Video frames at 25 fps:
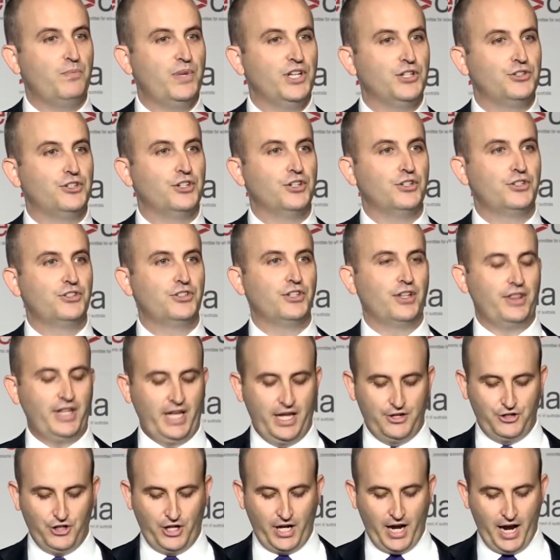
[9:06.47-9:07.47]
business and the
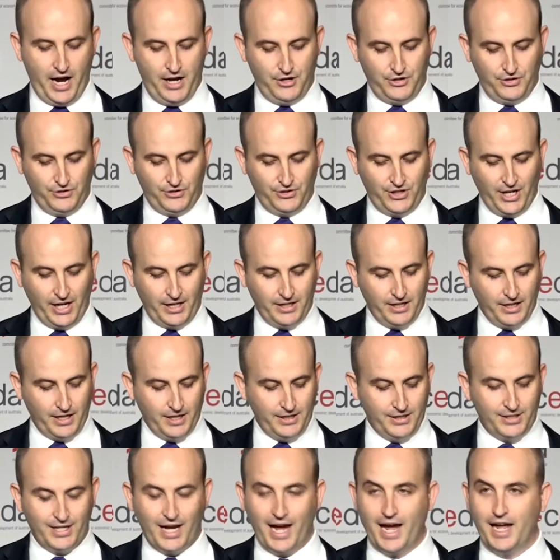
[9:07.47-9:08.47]
education sector
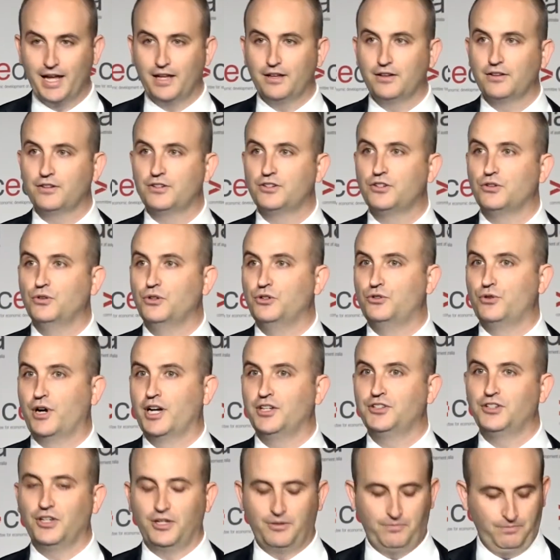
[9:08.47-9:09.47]
can take to
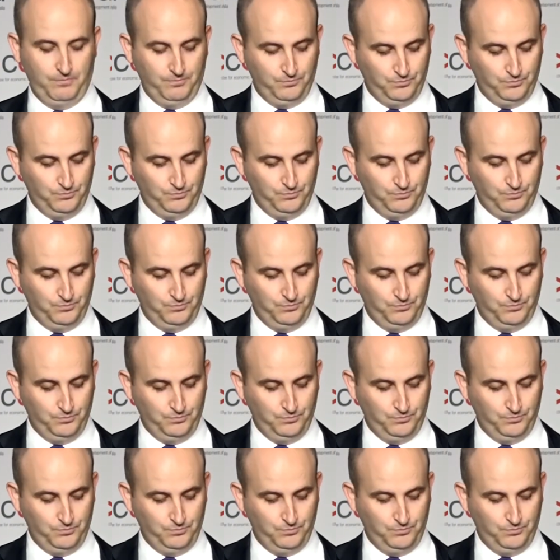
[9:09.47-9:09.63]
address it.